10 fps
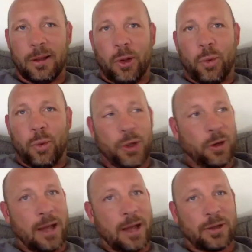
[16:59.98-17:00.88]
when you're
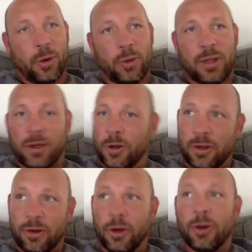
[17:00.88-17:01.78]
not told that you're the
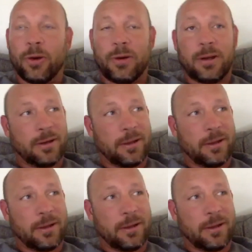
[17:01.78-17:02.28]
dude,